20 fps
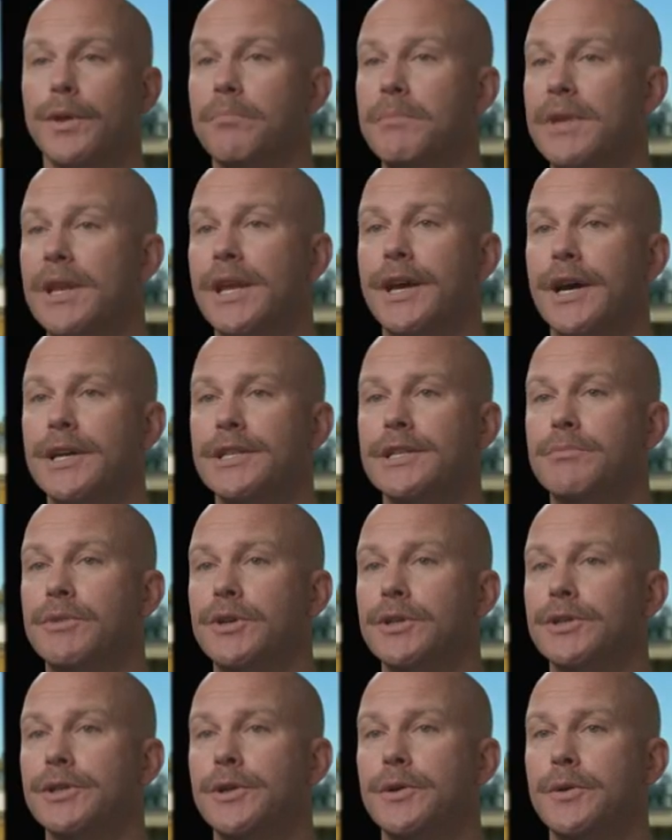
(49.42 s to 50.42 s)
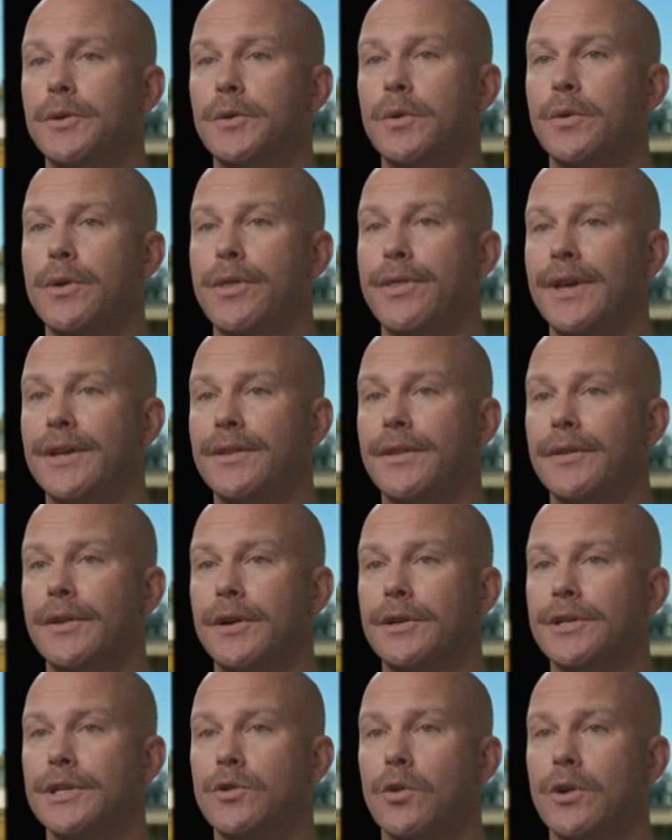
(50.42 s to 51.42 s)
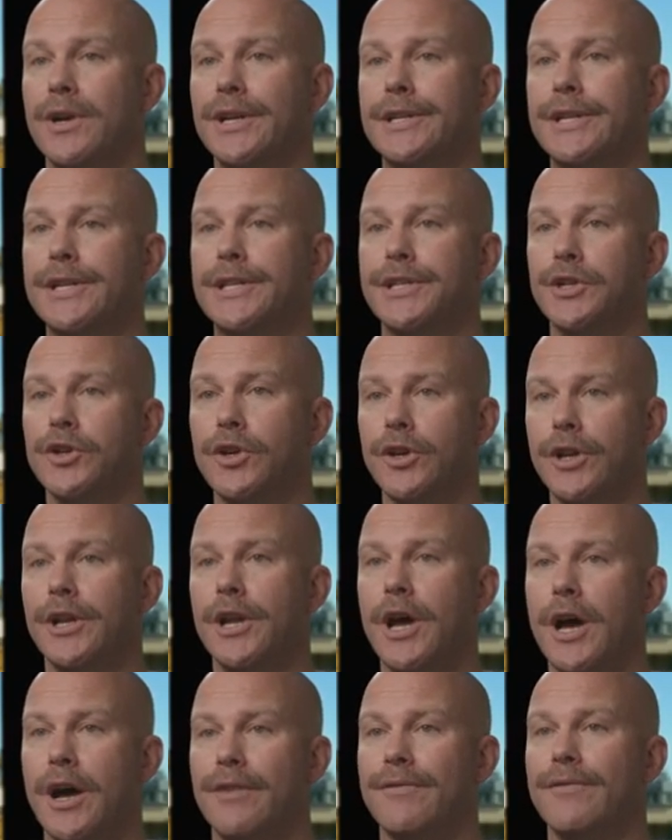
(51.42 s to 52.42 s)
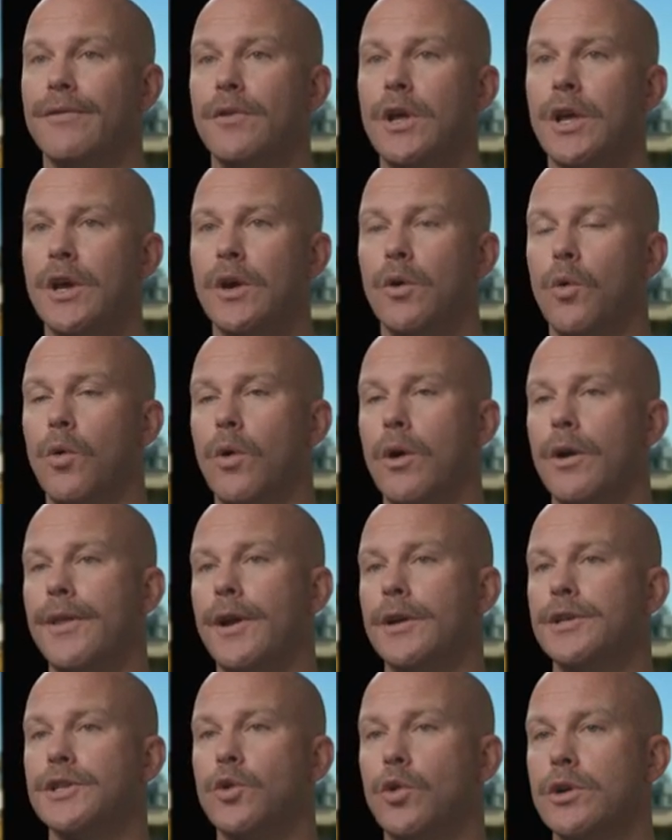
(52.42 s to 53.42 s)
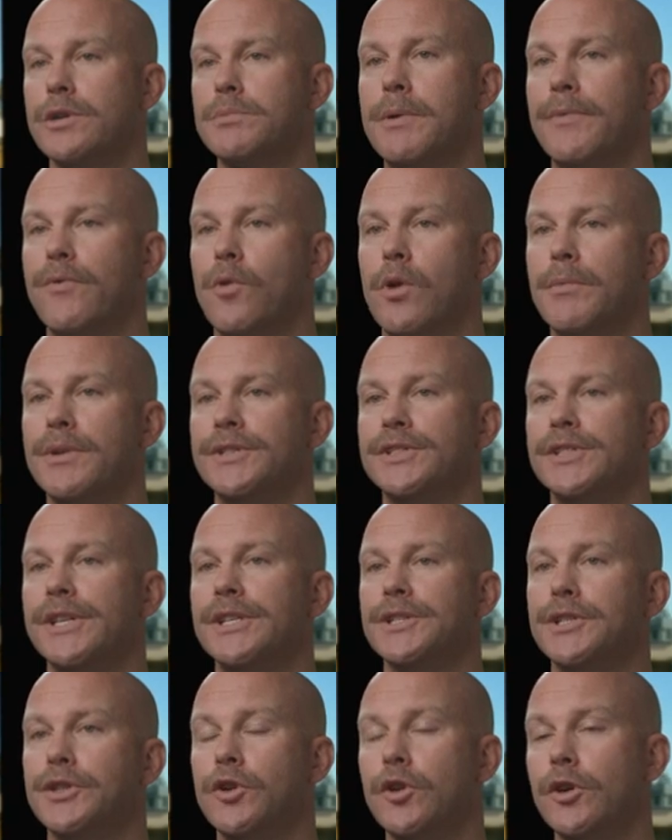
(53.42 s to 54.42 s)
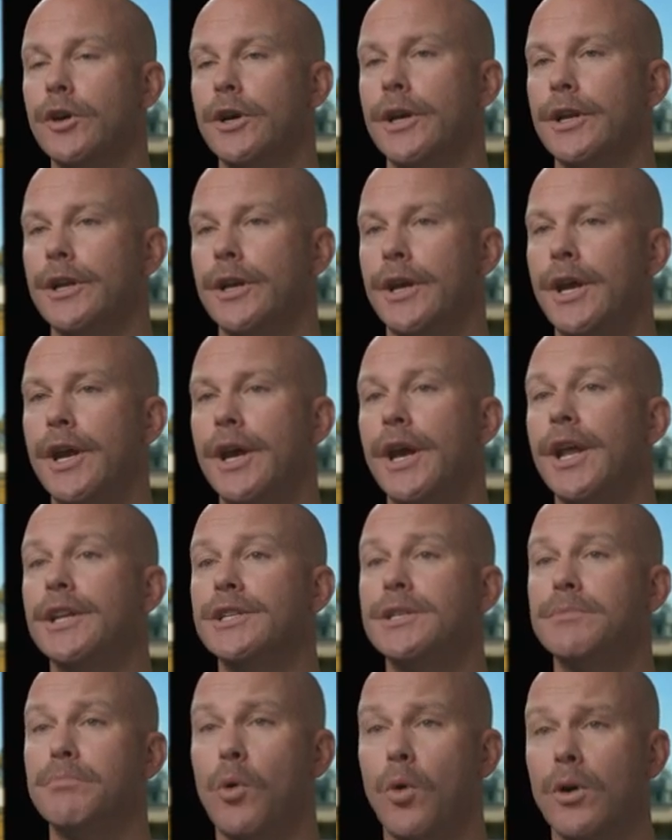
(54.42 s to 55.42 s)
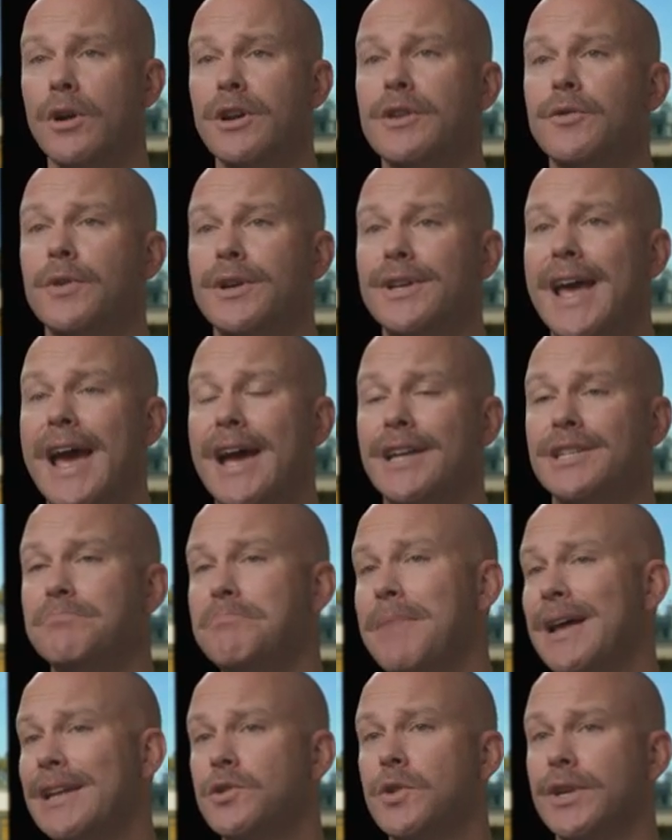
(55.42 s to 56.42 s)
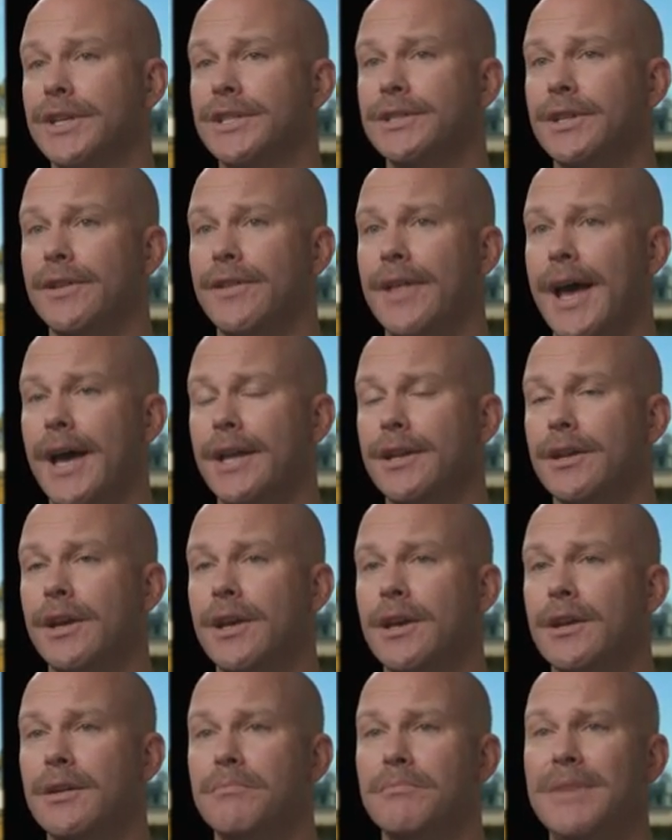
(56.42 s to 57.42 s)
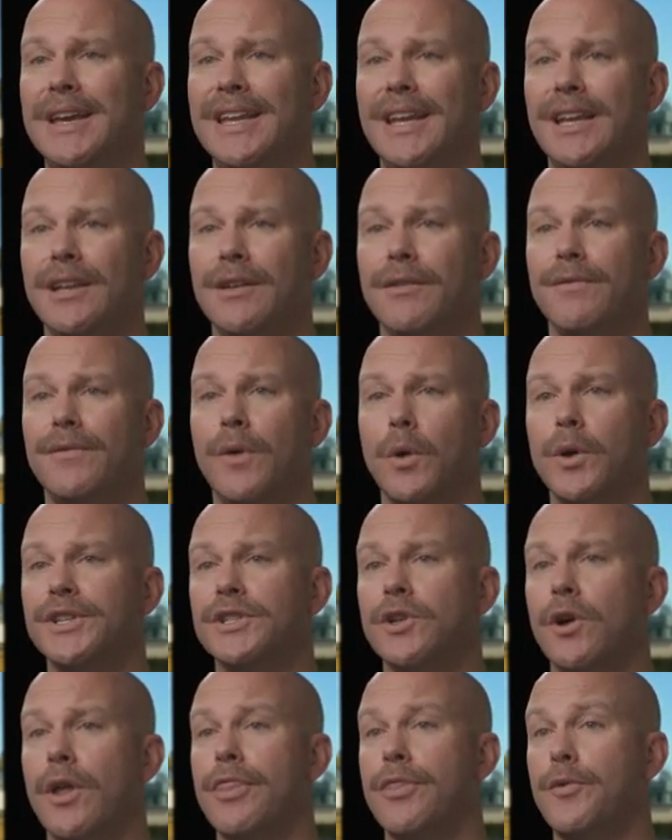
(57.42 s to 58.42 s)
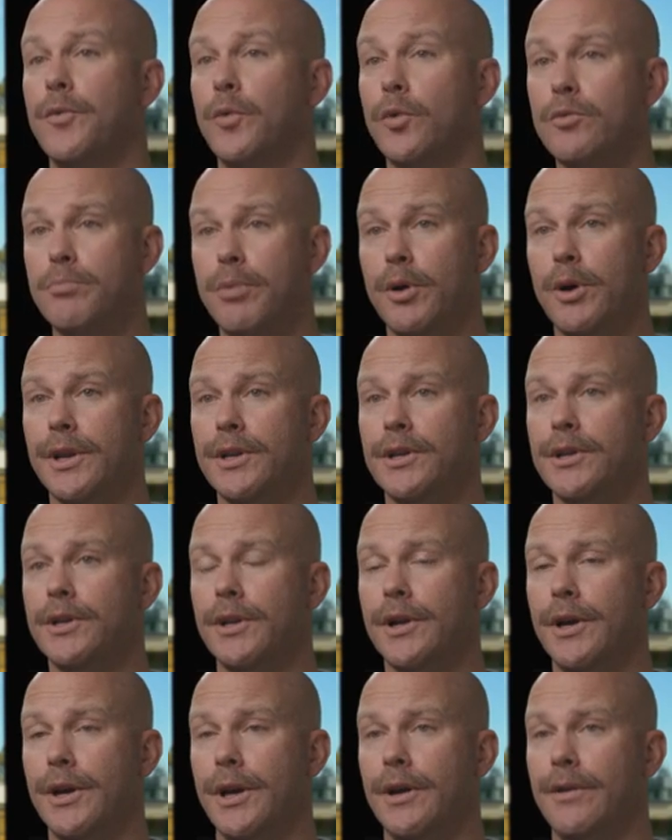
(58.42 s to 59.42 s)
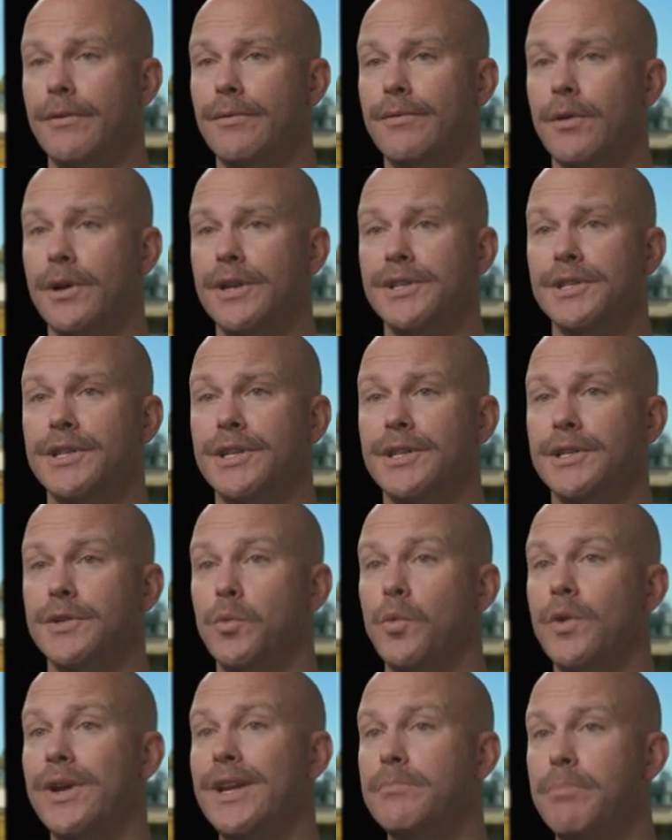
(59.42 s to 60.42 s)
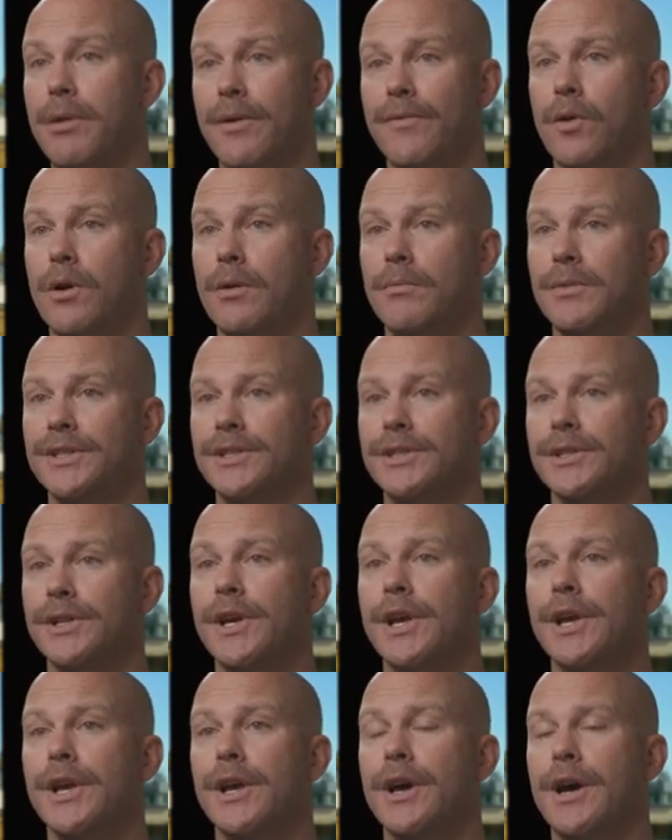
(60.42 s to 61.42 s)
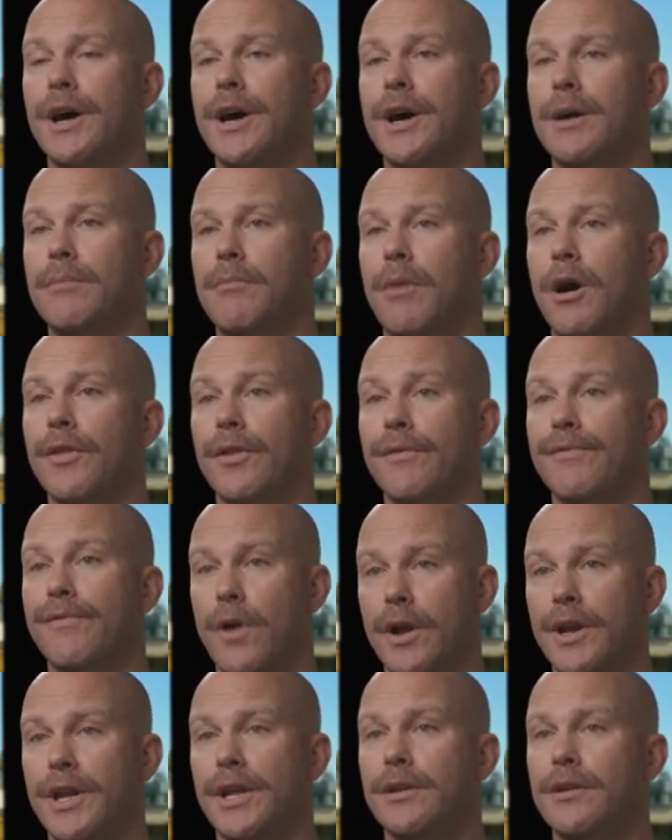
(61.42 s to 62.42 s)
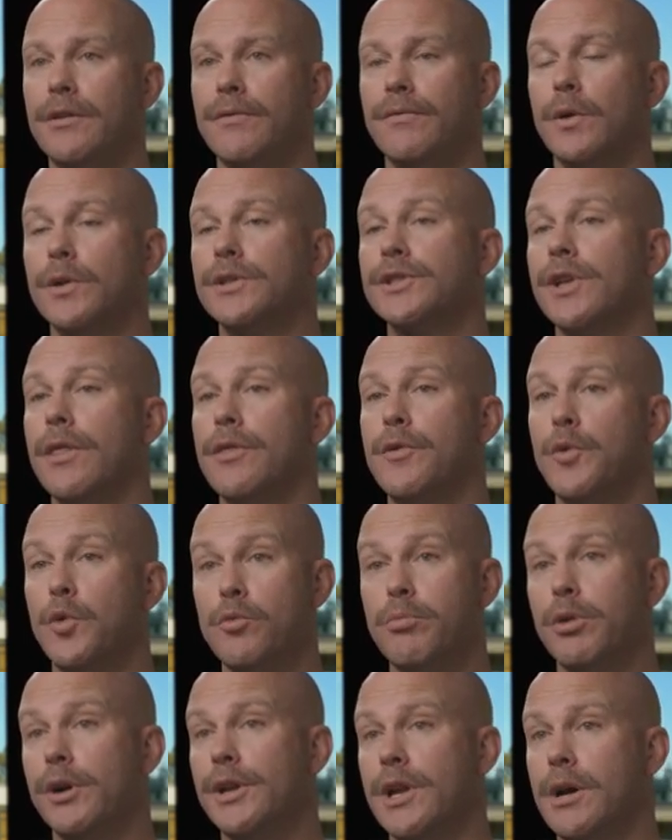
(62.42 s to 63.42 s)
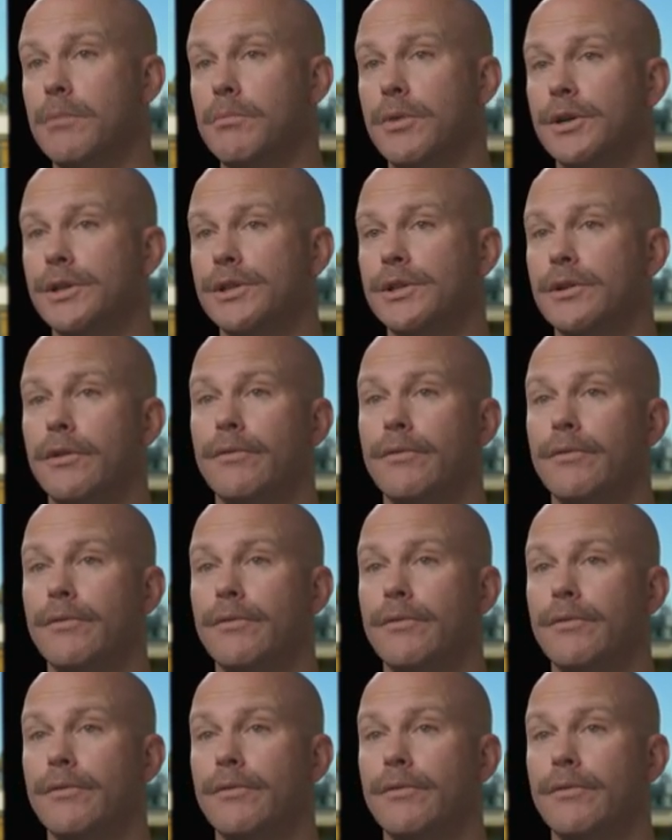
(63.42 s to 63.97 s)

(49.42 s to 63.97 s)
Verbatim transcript: with many customers who think that their storage is good enough or their storage performance is good. And it's important to attach metrics to that, meaning focus on throughput, uh, for instance, read performance. Um, on the front end, focus on throughput numbers,